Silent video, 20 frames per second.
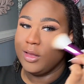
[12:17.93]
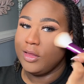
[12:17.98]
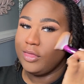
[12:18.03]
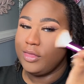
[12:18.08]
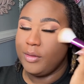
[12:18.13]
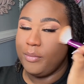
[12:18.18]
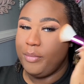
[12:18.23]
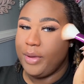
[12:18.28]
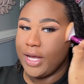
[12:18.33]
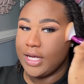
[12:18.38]

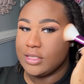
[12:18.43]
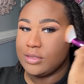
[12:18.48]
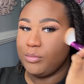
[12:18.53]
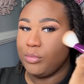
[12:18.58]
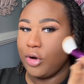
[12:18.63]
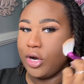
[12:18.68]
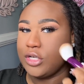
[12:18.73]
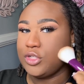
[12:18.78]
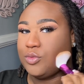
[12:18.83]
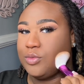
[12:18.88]
The best
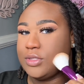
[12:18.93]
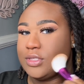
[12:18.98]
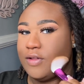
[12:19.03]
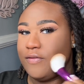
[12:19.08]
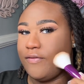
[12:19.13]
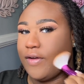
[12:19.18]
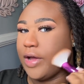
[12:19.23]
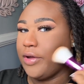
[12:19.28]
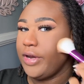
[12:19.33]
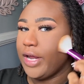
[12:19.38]
brush was the
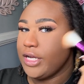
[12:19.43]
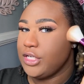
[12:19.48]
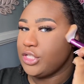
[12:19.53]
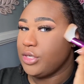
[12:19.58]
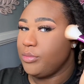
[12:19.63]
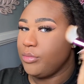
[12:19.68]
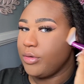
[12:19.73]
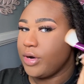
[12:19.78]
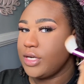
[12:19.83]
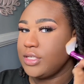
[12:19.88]
foundation
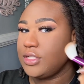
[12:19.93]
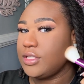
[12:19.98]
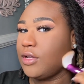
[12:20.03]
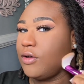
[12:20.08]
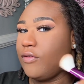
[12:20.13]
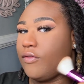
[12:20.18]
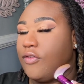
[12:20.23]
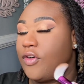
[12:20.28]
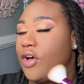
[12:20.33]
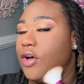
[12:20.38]
brush so
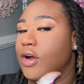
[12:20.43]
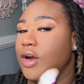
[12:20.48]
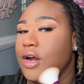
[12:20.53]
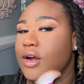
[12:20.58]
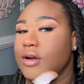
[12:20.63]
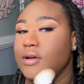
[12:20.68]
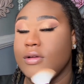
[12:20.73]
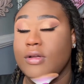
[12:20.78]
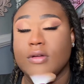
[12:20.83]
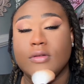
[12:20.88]
far.
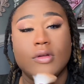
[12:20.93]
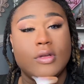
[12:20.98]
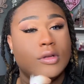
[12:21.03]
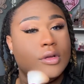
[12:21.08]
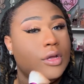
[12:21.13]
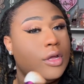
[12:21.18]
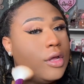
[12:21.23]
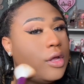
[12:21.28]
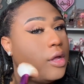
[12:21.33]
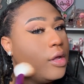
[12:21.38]

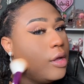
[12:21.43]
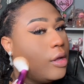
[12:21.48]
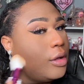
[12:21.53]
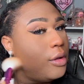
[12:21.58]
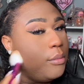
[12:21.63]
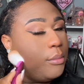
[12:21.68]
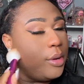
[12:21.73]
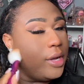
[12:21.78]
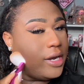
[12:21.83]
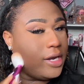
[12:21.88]

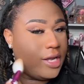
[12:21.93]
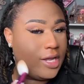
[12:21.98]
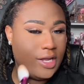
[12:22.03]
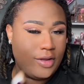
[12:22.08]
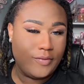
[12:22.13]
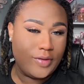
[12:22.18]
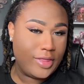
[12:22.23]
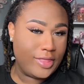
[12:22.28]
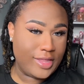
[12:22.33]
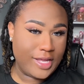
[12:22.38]
But
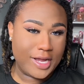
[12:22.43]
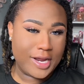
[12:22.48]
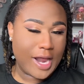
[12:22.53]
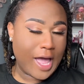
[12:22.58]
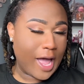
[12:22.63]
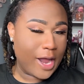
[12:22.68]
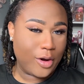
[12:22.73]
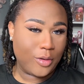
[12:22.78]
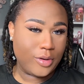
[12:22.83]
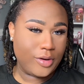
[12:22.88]
even then,
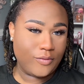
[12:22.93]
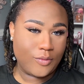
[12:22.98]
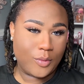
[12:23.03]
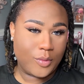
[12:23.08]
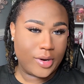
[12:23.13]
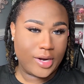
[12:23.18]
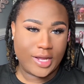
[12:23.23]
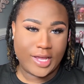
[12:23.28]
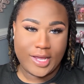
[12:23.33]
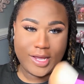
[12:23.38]
I don't even
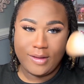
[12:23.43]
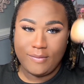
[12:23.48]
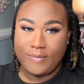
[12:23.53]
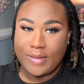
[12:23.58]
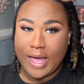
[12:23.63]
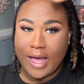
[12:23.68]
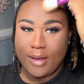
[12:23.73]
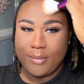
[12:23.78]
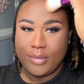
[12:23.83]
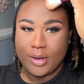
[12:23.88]
want to keep
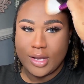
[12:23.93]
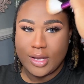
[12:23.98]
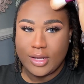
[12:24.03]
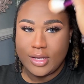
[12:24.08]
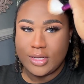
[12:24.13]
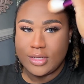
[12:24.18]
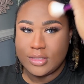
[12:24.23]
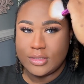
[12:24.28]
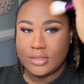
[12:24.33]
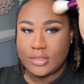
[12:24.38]
that
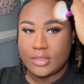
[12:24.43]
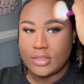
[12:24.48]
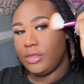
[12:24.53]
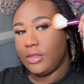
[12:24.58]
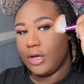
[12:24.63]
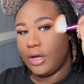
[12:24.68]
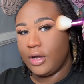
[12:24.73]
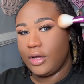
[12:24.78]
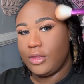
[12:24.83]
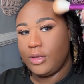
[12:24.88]
because
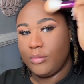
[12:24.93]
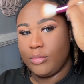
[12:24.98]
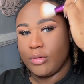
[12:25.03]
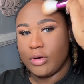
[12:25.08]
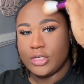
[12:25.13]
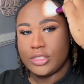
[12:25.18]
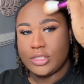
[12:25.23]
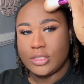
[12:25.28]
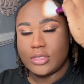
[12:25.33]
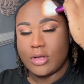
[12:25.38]
the other
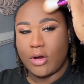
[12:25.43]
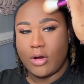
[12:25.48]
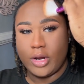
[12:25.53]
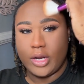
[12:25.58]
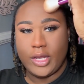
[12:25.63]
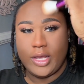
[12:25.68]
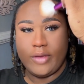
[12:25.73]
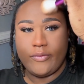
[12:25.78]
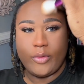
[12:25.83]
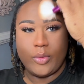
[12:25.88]
brushes aren't
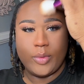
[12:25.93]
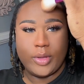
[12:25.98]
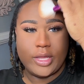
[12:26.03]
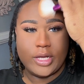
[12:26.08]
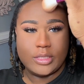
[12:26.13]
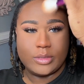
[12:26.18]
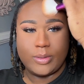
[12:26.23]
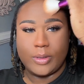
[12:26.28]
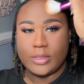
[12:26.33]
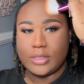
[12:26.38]
giving what
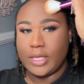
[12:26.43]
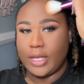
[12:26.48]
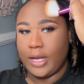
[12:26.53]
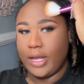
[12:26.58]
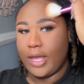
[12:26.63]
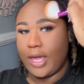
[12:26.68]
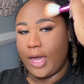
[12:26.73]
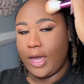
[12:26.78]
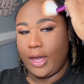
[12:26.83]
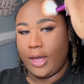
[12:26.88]
they're supposed to
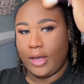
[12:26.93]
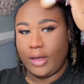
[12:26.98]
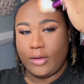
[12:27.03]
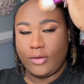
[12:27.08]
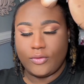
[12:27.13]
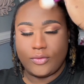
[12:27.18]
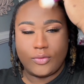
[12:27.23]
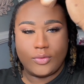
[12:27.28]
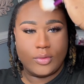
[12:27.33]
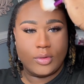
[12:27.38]

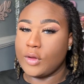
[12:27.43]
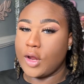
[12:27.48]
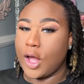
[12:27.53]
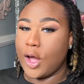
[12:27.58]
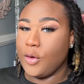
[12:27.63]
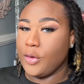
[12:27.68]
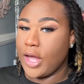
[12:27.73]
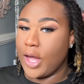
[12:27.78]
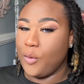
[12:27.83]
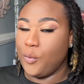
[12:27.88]
give.
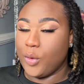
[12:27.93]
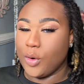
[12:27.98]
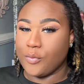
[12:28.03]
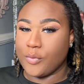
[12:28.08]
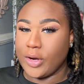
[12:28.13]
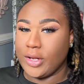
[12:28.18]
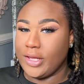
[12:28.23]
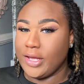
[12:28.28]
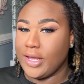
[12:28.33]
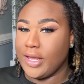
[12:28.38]
Okay, we're
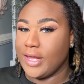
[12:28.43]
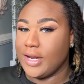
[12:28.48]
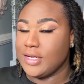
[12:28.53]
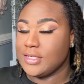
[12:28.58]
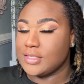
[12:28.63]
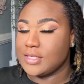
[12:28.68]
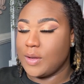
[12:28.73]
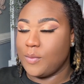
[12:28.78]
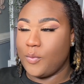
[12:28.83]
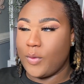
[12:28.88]
really getting
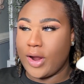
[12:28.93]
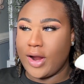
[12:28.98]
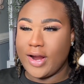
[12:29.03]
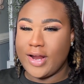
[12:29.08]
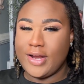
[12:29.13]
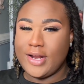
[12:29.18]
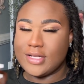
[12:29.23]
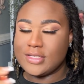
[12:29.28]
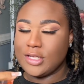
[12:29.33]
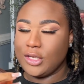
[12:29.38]
somewhere. It
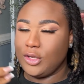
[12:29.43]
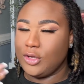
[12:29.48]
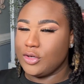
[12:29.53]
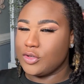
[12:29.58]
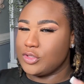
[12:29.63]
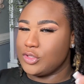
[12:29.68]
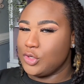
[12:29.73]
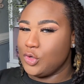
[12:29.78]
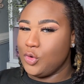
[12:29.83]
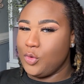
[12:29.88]
doesn't look
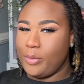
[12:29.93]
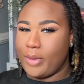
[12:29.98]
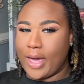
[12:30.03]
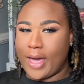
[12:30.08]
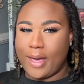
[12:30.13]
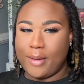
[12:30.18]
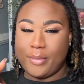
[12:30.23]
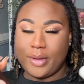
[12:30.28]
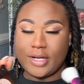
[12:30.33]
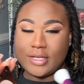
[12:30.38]
too
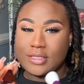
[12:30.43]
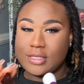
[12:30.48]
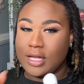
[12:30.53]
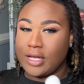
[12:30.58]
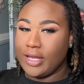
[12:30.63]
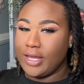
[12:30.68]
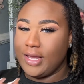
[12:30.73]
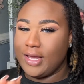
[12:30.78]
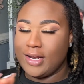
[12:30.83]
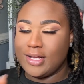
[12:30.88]
bad, but
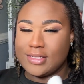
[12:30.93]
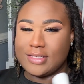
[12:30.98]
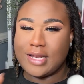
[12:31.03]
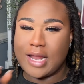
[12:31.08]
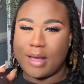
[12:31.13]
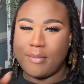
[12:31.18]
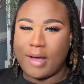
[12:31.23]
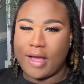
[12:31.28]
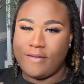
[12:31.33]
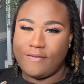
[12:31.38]
it's
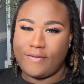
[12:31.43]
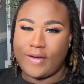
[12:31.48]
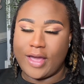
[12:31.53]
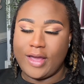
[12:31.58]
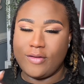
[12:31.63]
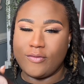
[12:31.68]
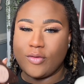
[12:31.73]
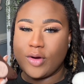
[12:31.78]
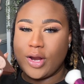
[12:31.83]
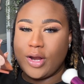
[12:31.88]
not my
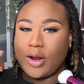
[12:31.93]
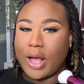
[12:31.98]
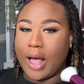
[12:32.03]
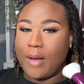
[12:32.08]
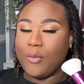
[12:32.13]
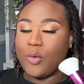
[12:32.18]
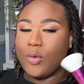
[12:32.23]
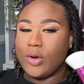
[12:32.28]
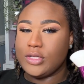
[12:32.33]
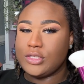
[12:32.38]
favorite. I'm
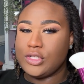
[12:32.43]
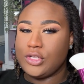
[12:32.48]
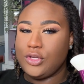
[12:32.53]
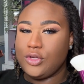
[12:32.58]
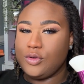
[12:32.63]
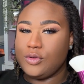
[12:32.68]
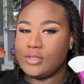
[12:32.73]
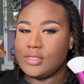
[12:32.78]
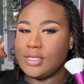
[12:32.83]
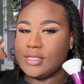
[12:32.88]
going to
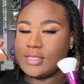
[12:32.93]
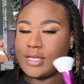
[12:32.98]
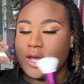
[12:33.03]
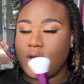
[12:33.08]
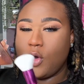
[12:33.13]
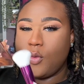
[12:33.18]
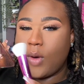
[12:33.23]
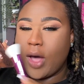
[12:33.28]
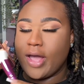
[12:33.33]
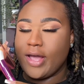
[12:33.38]
use this
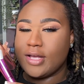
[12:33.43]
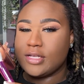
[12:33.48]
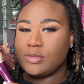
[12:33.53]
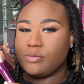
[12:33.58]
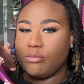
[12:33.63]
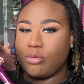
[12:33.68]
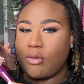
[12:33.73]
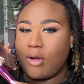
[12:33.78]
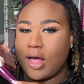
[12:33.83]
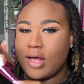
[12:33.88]
LYS
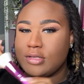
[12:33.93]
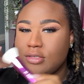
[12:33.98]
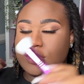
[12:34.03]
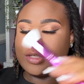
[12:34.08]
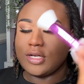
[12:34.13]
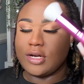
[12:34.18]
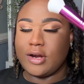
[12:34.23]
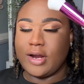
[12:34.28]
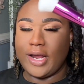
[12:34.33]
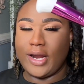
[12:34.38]

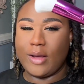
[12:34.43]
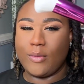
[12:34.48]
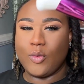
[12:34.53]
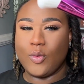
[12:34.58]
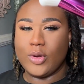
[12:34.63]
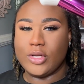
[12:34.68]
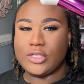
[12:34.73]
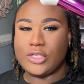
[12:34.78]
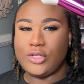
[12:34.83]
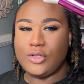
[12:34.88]
bronzer, and I'm
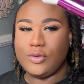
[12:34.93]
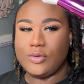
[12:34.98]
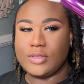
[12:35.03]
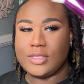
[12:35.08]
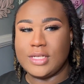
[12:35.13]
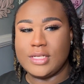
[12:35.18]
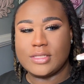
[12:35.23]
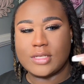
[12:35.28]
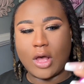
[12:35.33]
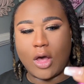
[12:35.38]
going to use
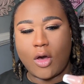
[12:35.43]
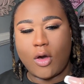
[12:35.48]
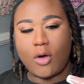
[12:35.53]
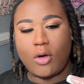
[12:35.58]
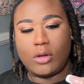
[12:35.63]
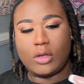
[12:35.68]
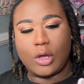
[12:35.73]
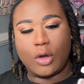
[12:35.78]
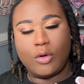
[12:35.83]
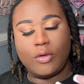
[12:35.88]
this
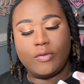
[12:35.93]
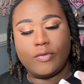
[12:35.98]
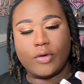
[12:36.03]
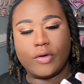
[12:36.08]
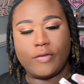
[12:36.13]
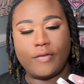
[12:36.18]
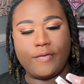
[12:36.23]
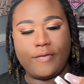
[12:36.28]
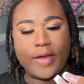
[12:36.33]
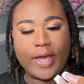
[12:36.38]
all over
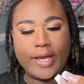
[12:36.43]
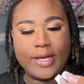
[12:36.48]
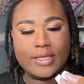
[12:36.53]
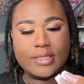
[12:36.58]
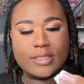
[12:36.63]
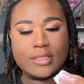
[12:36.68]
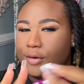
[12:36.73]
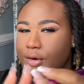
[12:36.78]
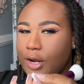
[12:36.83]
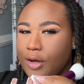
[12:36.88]

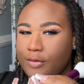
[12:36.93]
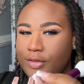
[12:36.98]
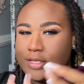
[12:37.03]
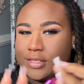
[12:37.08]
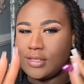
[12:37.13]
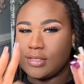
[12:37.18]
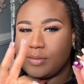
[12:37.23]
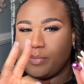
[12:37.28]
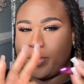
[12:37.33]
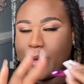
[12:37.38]
face. No,
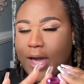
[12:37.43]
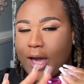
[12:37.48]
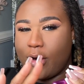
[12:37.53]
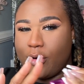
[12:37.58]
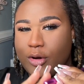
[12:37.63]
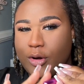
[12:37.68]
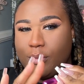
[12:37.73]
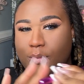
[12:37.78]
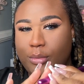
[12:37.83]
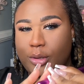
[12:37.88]
this is
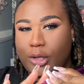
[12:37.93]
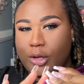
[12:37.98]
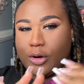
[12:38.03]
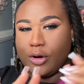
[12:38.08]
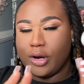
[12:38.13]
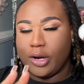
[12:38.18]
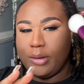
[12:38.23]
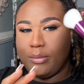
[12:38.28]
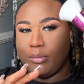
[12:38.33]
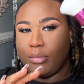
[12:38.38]
powder
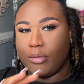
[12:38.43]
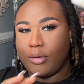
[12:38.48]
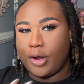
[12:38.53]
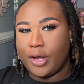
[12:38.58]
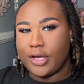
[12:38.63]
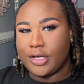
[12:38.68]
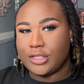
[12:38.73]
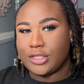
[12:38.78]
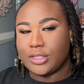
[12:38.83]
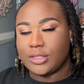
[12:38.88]
blurring
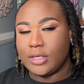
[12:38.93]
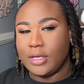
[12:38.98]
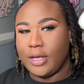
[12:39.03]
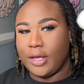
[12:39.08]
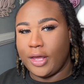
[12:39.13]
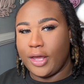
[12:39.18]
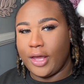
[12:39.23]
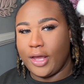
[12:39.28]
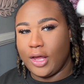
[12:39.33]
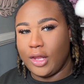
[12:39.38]
brush.
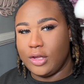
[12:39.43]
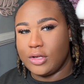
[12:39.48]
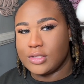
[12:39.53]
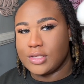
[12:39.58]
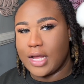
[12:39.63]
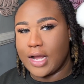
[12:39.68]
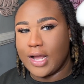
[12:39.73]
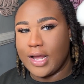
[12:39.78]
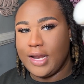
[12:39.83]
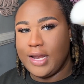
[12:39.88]
It looks
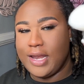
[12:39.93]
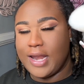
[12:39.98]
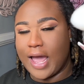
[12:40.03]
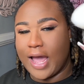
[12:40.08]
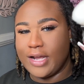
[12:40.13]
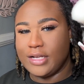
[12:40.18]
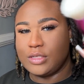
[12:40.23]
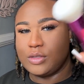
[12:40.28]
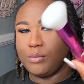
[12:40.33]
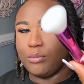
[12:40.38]
like a
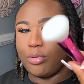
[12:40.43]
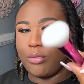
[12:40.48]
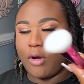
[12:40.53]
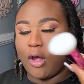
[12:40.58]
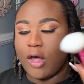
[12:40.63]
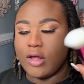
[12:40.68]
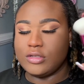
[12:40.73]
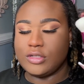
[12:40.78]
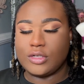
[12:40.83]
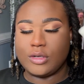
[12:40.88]
nice
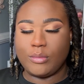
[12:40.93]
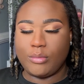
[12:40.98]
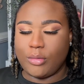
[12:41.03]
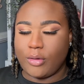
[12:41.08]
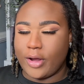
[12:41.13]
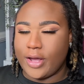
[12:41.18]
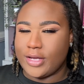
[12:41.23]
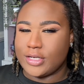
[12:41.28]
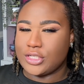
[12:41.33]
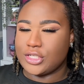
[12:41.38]
bronzer
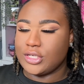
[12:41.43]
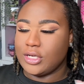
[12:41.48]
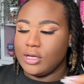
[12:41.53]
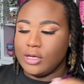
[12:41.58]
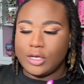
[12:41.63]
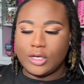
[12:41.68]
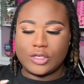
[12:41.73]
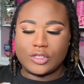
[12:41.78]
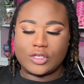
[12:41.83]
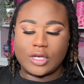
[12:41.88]
brush.
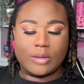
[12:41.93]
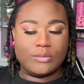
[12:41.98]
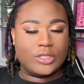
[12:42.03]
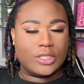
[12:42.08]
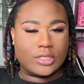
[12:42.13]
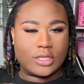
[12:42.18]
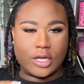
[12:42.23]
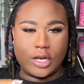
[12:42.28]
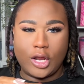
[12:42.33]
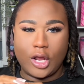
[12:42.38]
So I'm
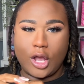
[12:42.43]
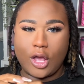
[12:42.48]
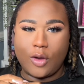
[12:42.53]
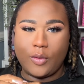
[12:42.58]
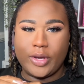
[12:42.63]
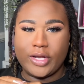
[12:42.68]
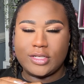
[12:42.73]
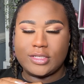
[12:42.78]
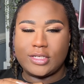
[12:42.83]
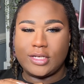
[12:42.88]
just going to go
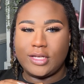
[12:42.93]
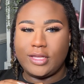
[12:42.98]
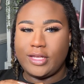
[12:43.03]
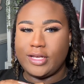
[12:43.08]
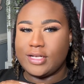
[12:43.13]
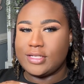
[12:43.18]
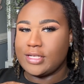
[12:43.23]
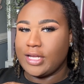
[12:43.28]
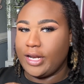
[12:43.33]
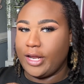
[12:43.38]
into
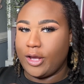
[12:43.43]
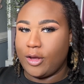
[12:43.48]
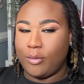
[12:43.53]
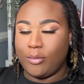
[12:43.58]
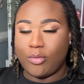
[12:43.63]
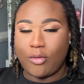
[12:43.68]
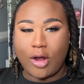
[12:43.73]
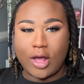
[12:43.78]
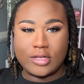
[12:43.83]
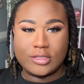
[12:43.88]
this and help
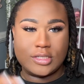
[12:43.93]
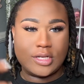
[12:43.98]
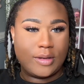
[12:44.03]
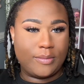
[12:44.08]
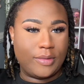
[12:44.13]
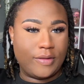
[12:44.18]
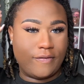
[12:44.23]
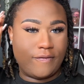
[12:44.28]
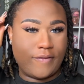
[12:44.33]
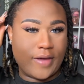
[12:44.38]
bronze
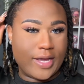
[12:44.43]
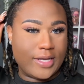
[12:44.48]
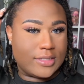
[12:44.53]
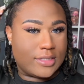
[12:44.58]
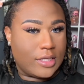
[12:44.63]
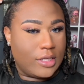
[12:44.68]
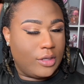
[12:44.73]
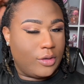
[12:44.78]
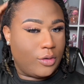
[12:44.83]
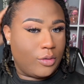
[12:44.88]
up the face
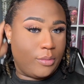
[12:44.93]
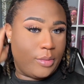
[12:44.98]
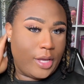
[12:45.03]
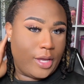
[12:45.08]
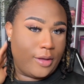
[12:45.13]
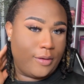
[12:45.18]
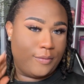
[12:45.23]
a little bit.